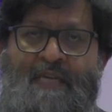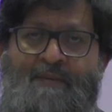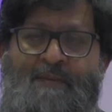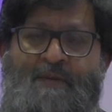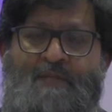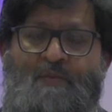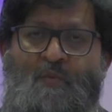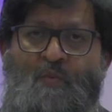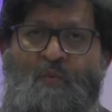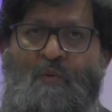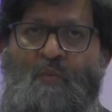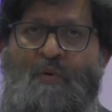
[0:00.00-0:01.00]
Because
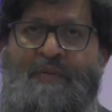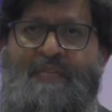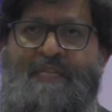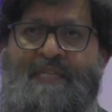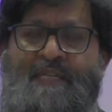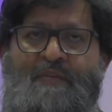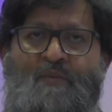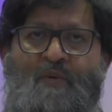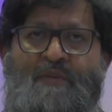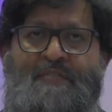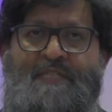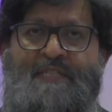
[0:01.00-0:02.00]
what he
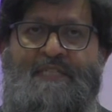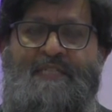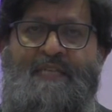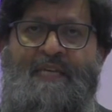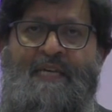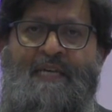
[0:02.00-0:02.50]
wants is,